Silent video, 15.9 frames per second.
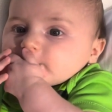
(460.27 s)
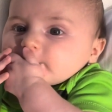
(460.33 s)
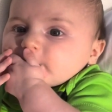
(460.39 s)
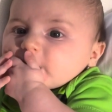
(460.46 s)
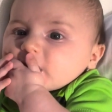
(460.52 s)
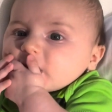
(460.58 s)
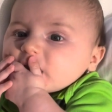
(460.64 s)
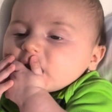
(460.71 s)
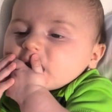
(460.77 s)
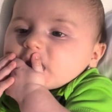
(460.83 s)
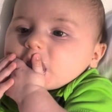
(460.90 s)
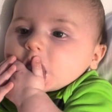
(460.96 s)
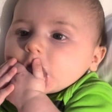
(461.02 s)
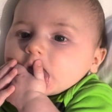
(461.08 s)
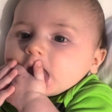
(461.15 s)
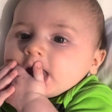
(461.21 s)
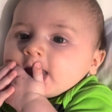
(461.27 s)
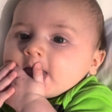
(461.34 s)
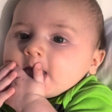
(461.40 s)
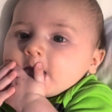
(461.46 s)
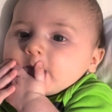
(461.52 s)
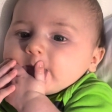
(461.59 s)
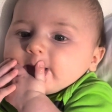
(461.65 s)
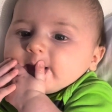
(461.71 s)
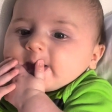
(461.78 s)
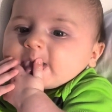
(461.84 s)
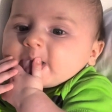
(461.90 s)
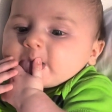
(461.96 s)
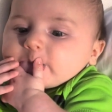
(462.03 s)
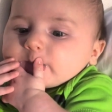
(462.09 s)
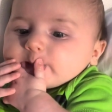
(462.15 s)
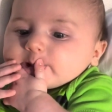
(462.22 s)
appear during the
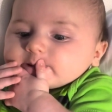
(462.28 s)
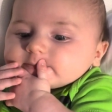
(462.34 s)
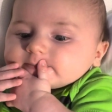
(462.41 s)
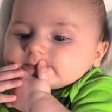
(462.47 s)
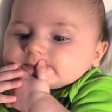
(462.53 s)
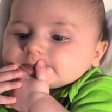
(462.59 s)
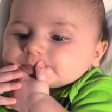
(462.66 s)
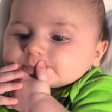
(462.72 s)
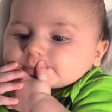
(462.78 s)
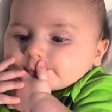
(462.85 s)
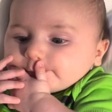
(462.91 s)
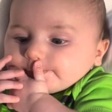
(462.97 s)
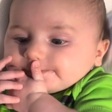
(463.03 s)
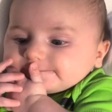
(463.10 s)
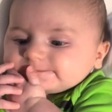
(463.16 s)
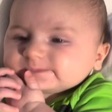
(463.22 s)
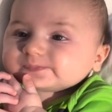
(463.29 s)
baby's first year,